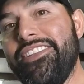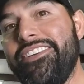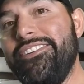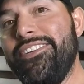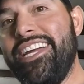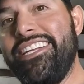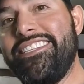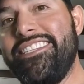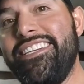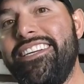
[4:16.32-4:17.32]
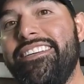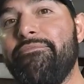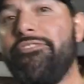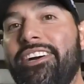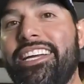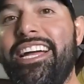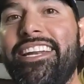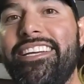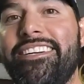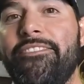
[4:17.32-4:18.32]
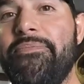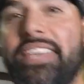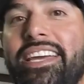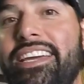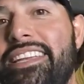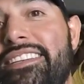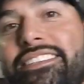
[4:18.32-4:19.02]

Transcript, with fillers: the CUDA H D before I get out of here. And